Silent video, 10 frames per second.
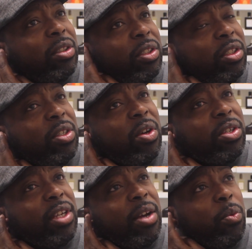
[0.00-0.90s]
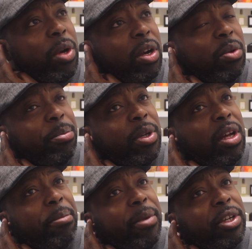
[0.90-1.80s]
this is gonna sound weird,
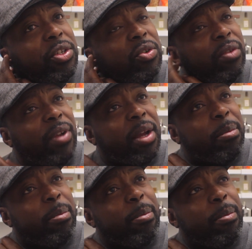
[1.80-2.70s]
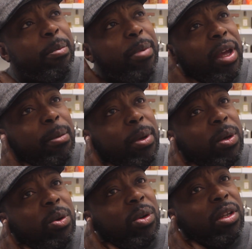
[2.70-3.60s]
but a mixture of like
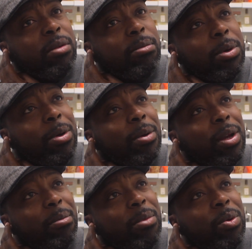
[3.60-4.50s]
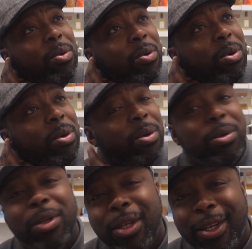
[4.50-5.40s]
baby oil and motor oil,
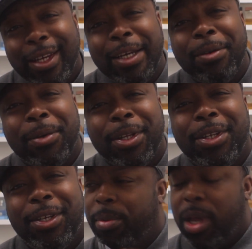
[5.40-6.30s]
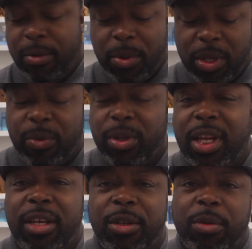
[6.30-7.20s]
which probably won't think, well,
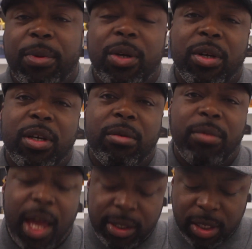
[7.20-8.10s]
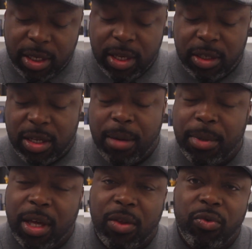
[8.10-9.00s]
that doesn't smell good, but actually it does
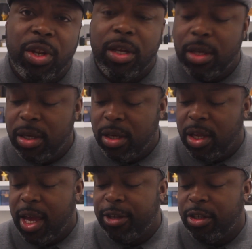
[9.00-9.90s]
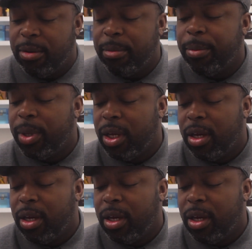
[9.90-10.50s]
come together really good. It has some